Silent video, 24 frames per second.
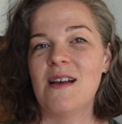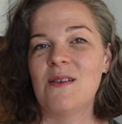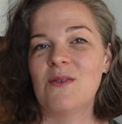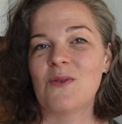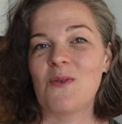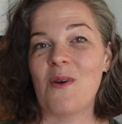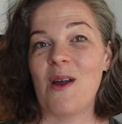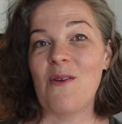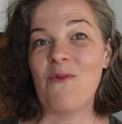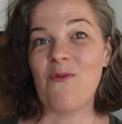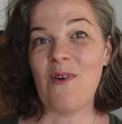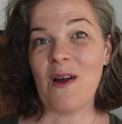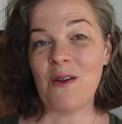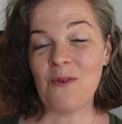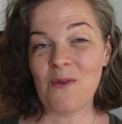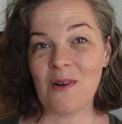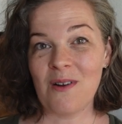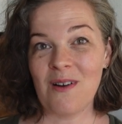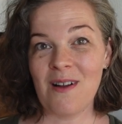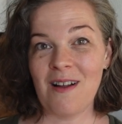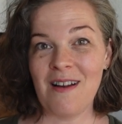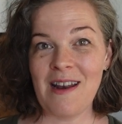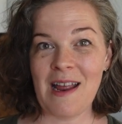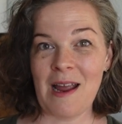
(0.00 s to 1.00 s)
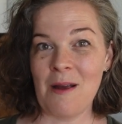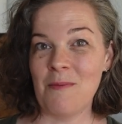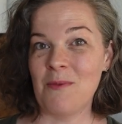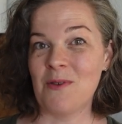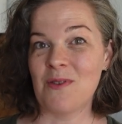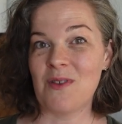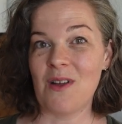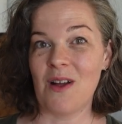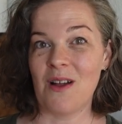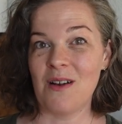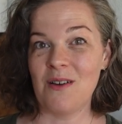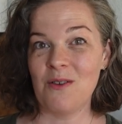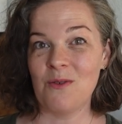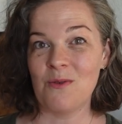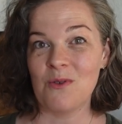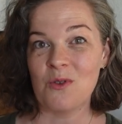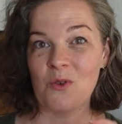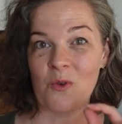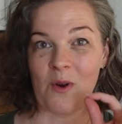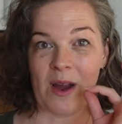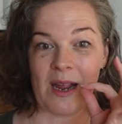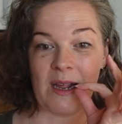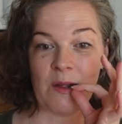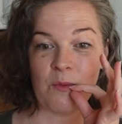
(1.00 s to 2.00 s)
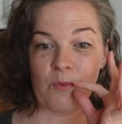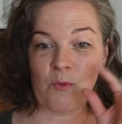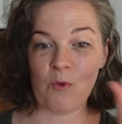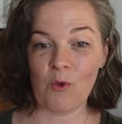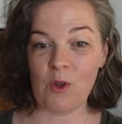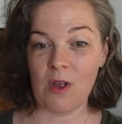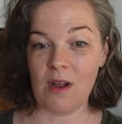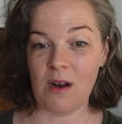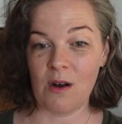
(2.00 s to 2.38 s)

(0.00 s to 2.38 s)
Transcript: So I found one on Amazon. It was great.